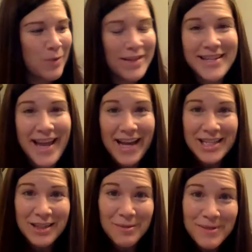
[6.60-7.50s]
Wednesday
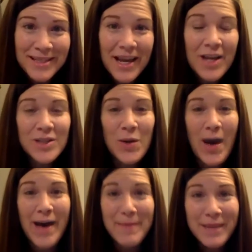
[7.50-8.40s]
Excerpts. So
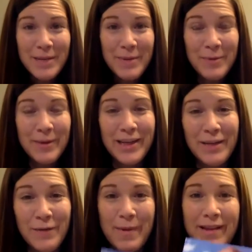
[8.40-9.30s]
I'm going to be
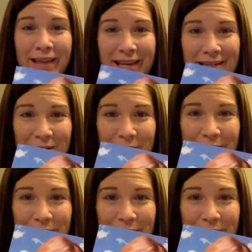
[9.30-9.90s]
reading from my latest